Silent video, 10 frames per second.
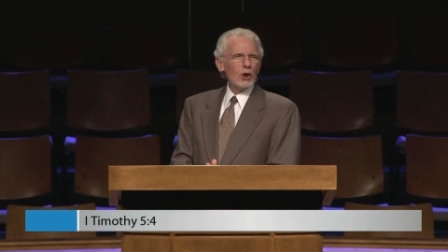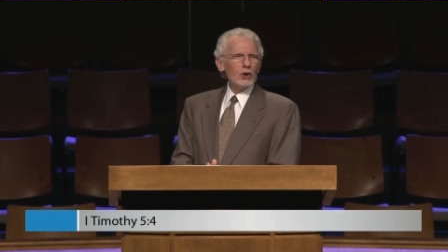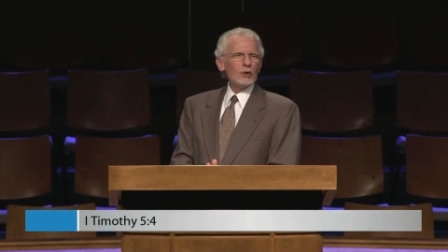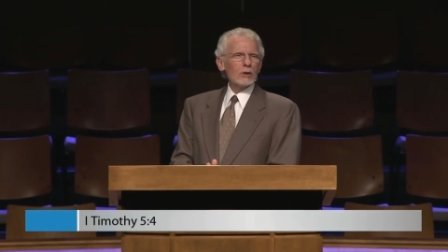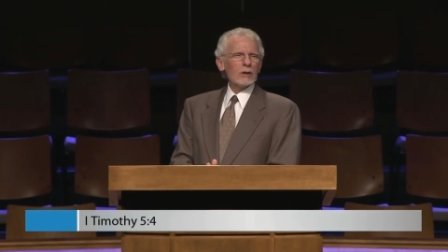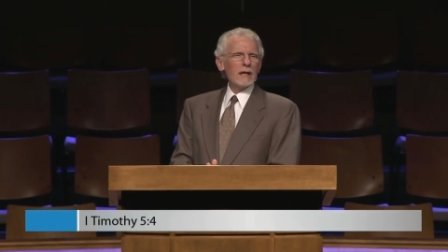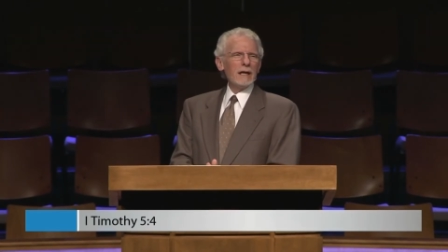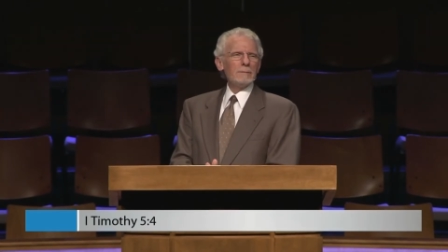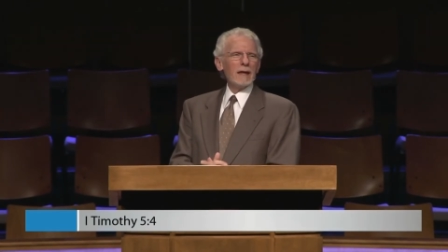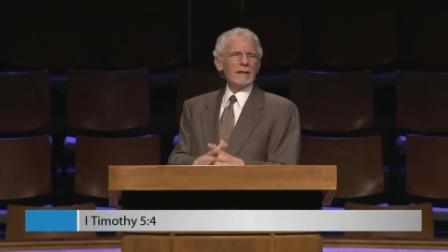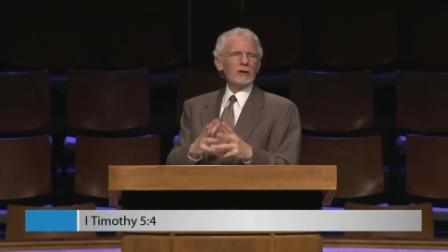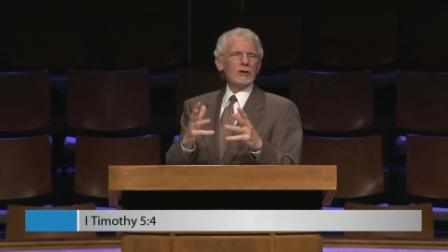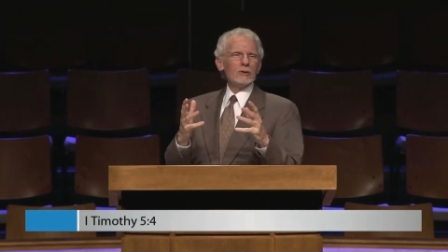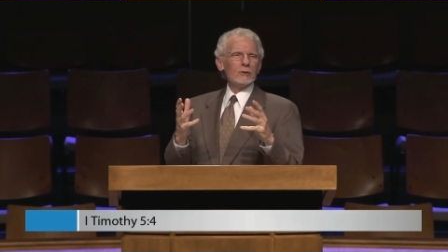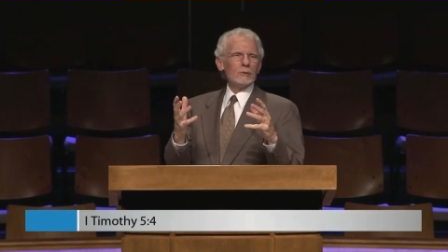You claim that
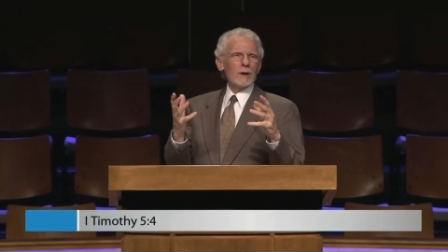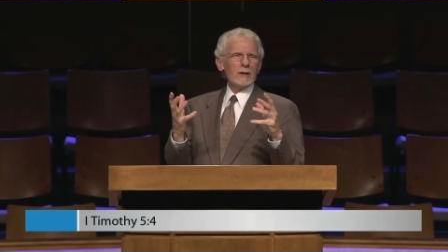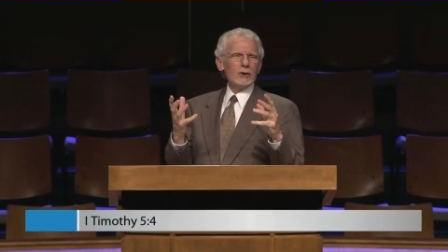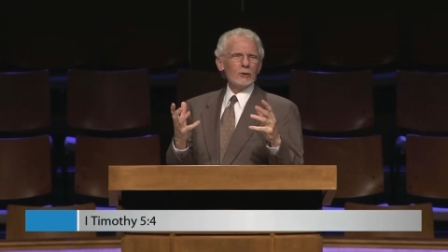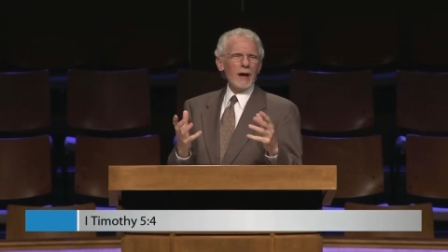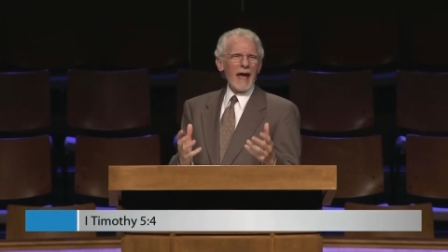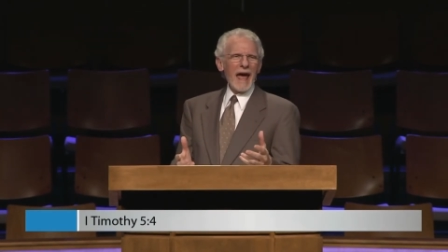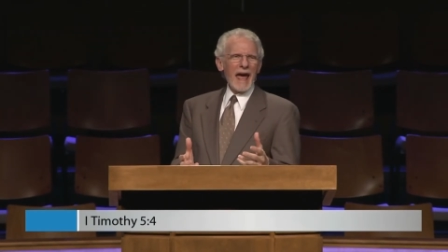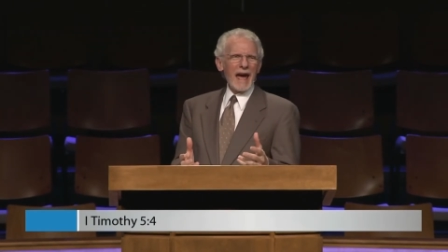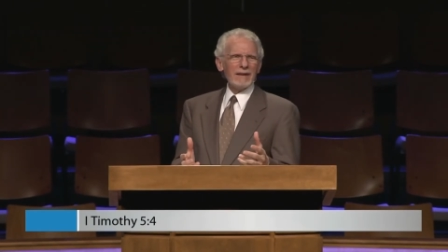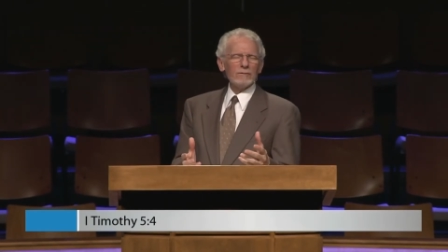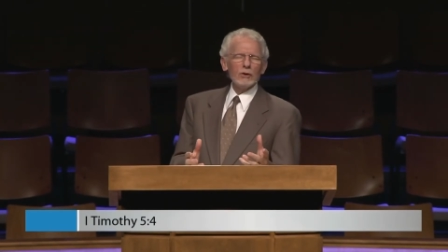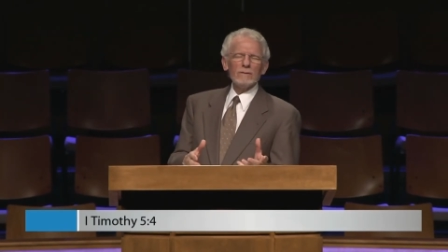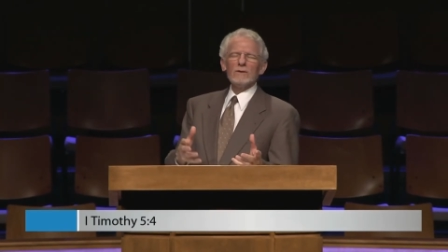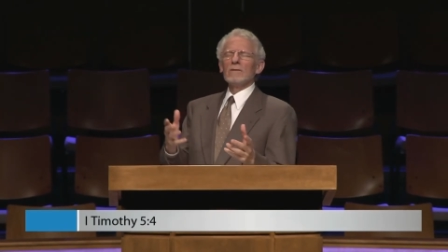you what you have
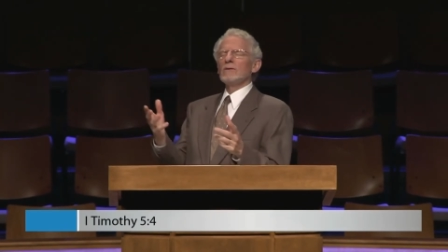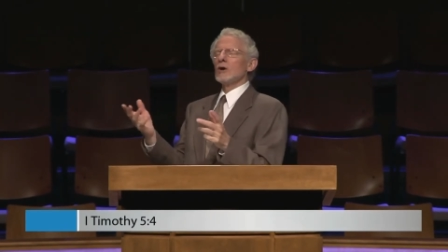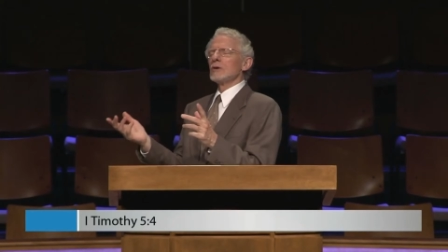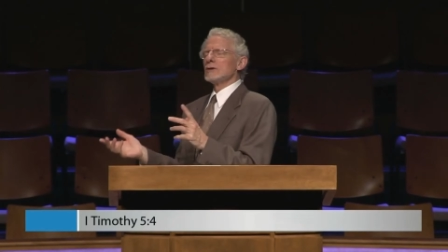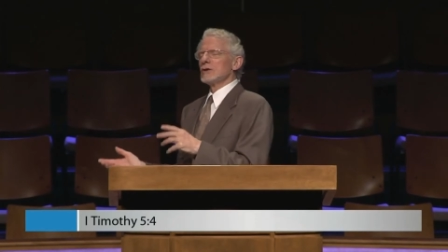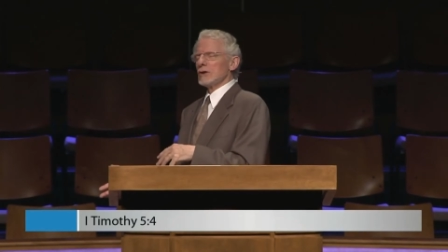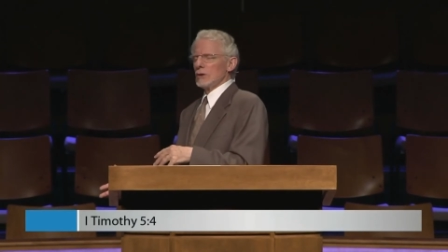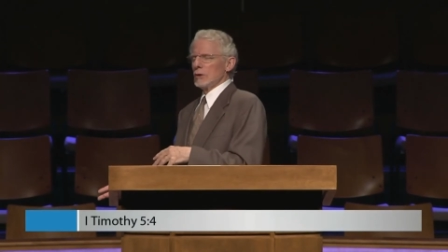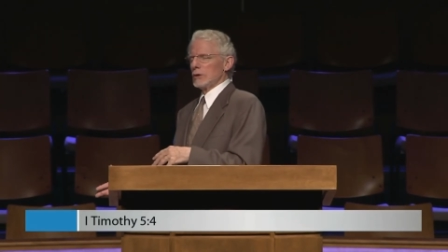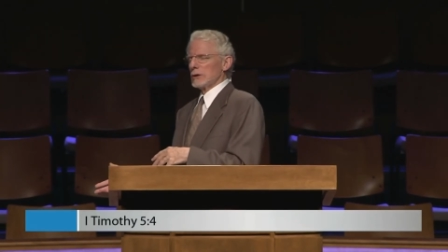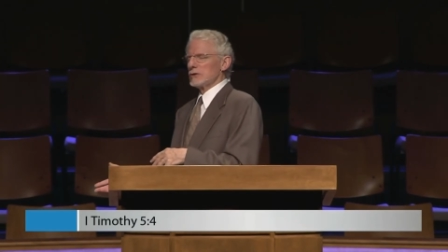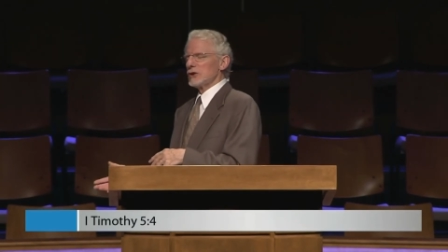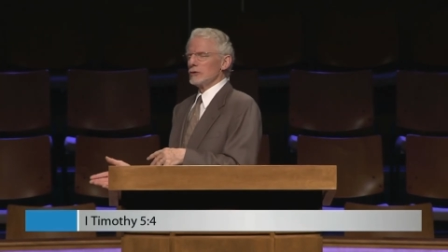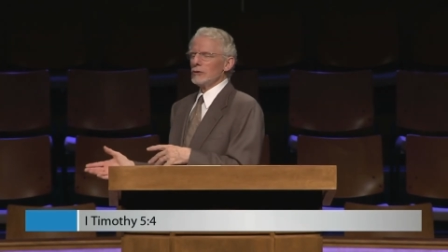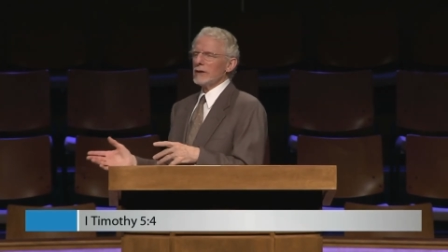you've devoted to the Lord,
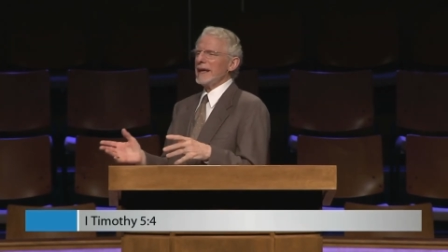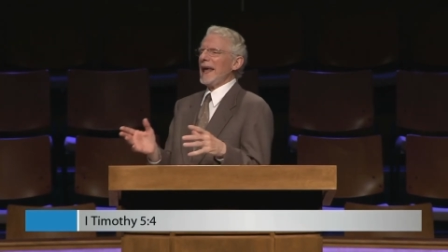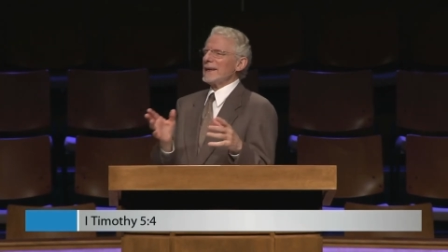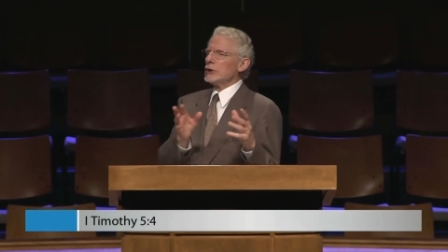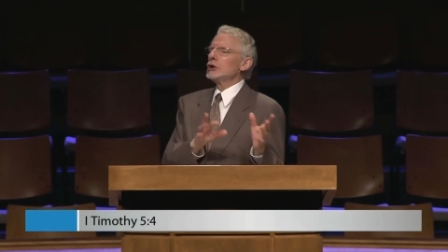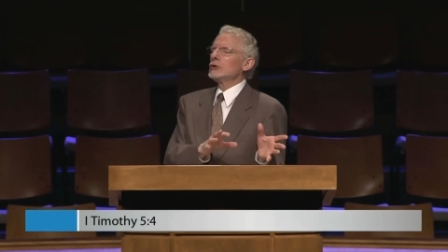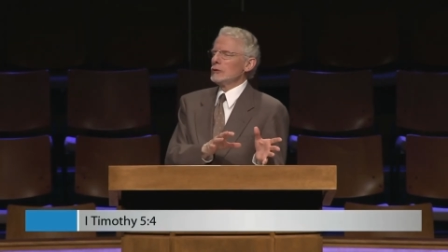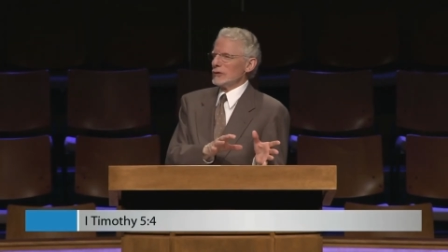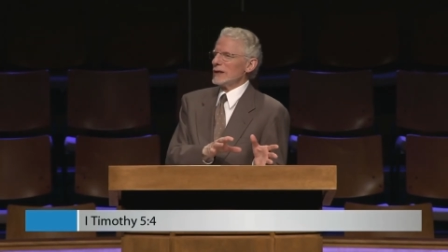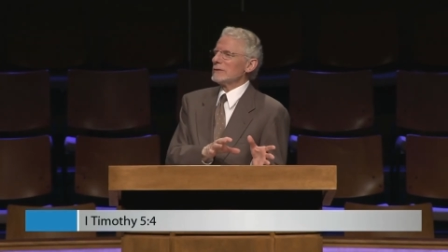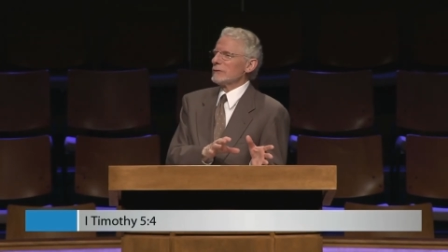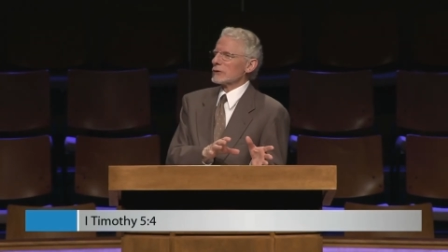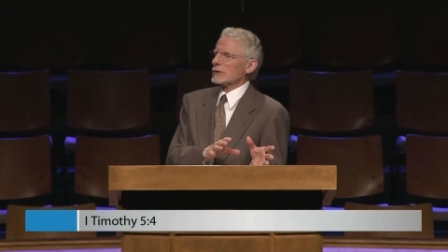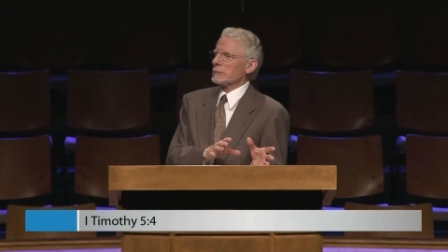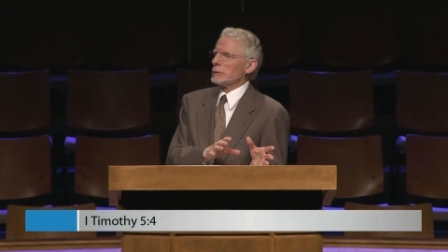so you can't use it
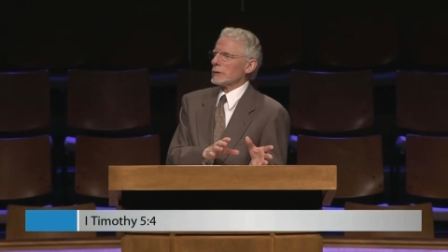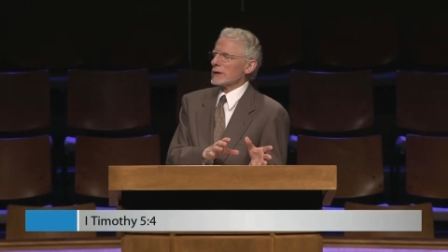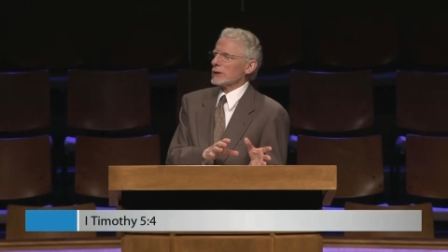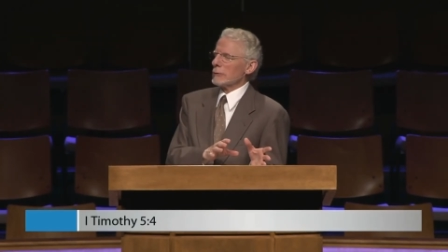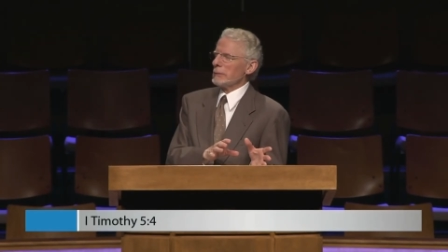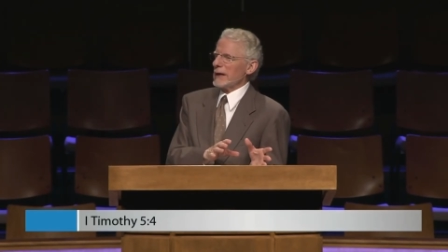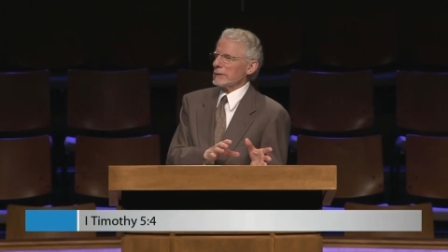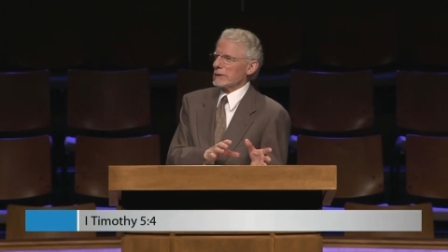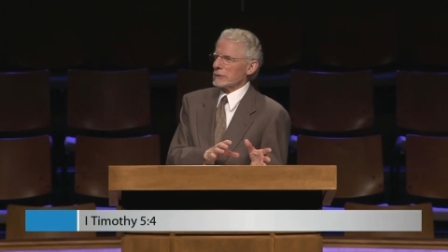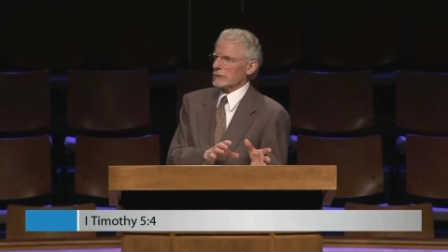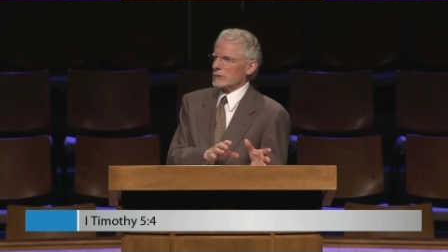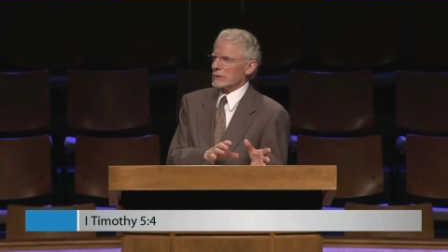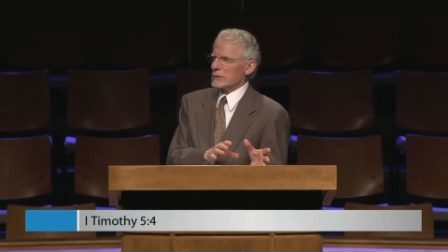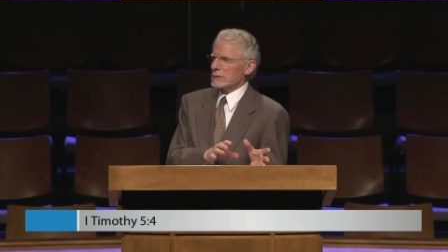for supporting your parents.